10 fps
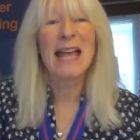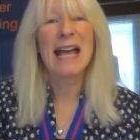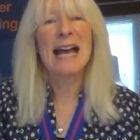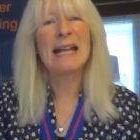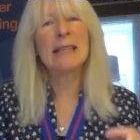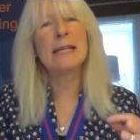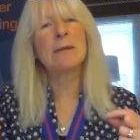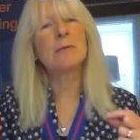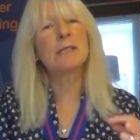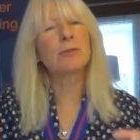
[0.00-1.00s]
and that
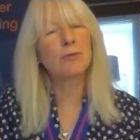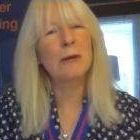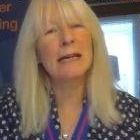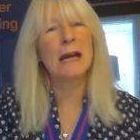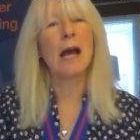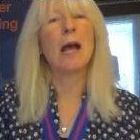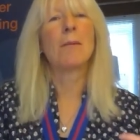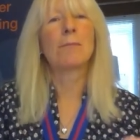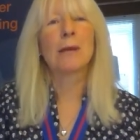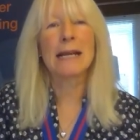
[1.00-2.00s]
it was a greener,
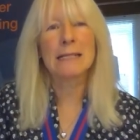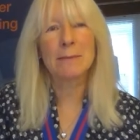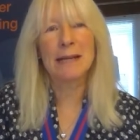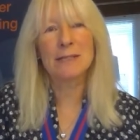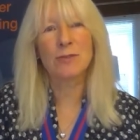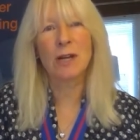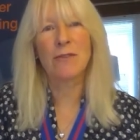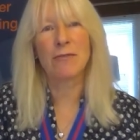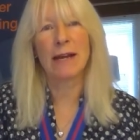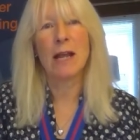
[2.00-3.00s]
place-based
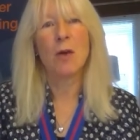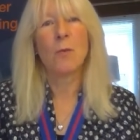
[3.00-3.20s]
recovery,